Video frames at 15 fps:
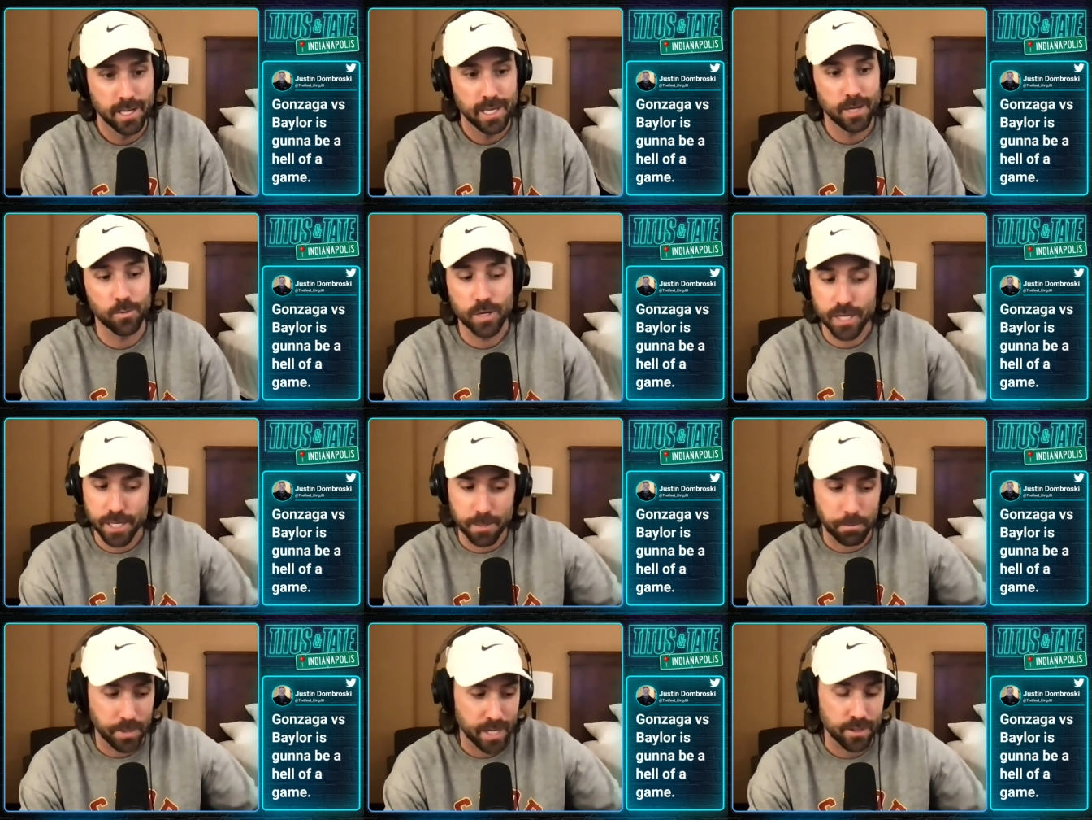And we
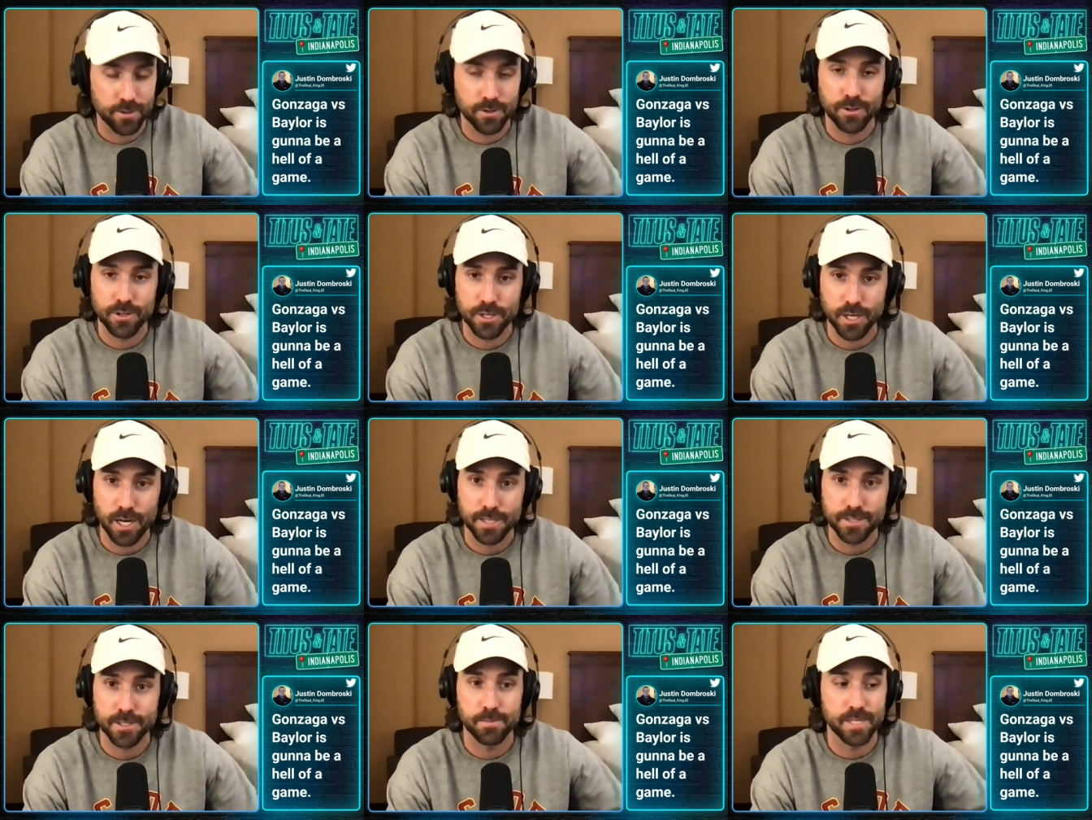needed Baylor to look
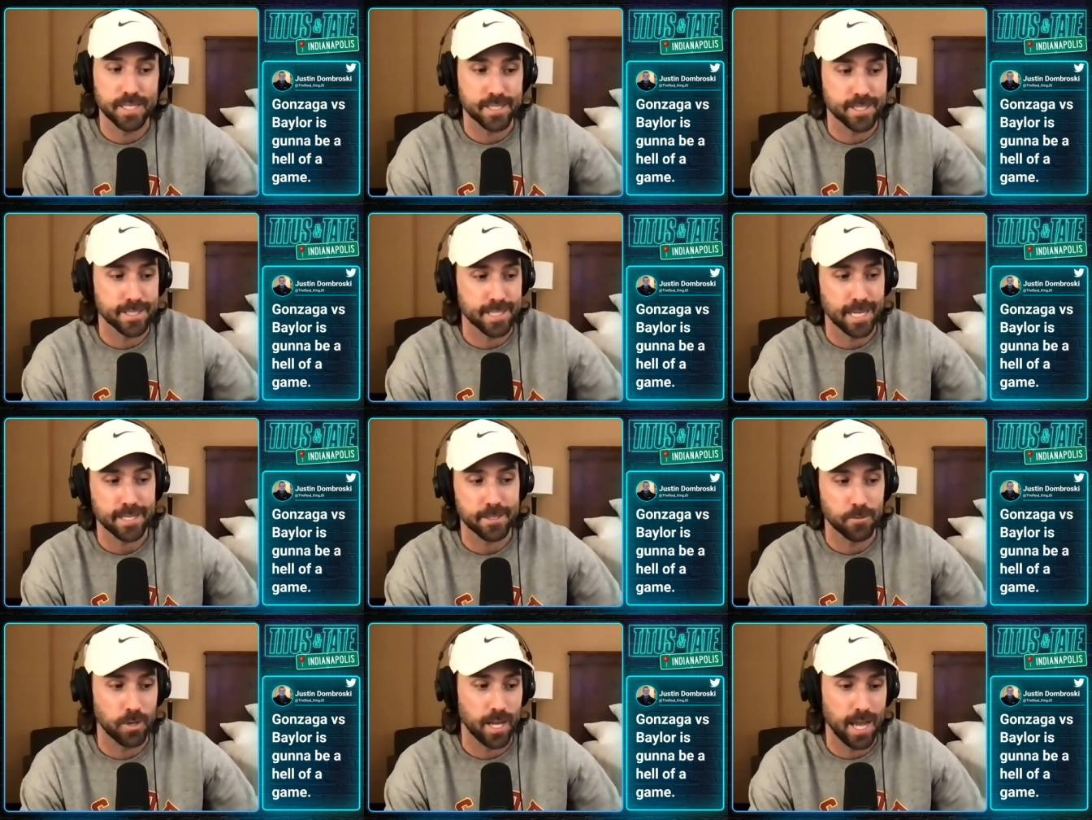awesome. That's
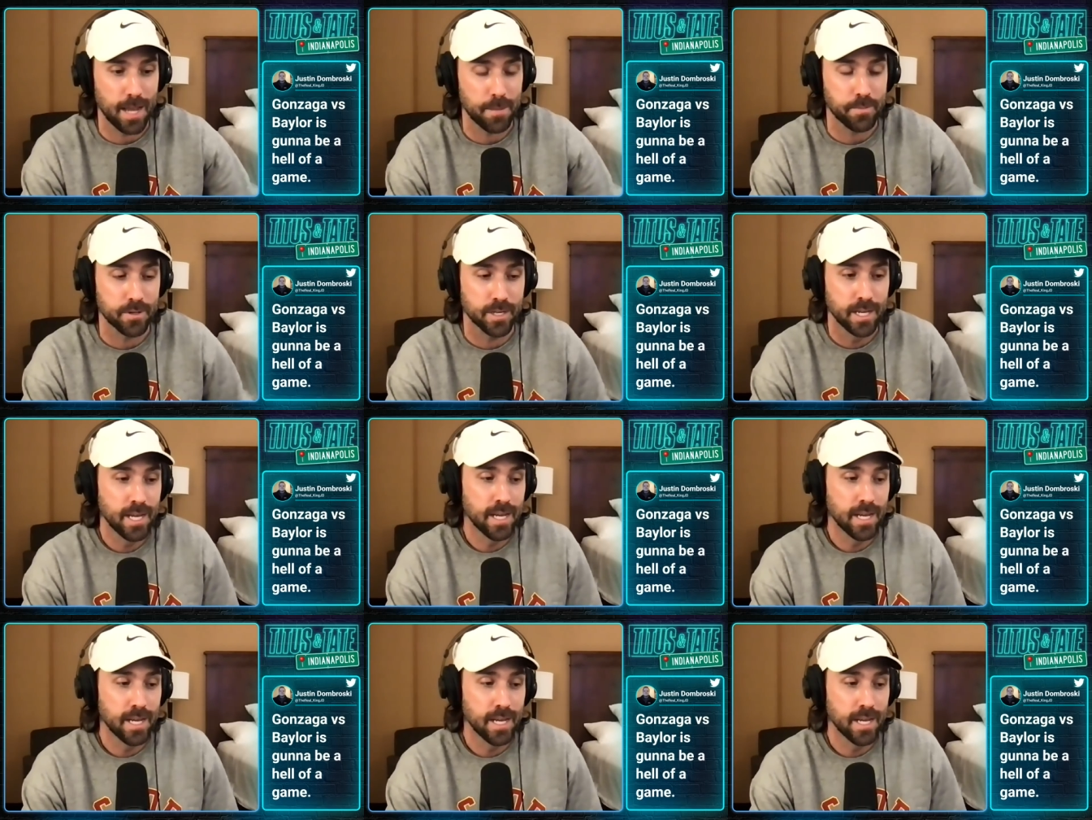exactly what happened.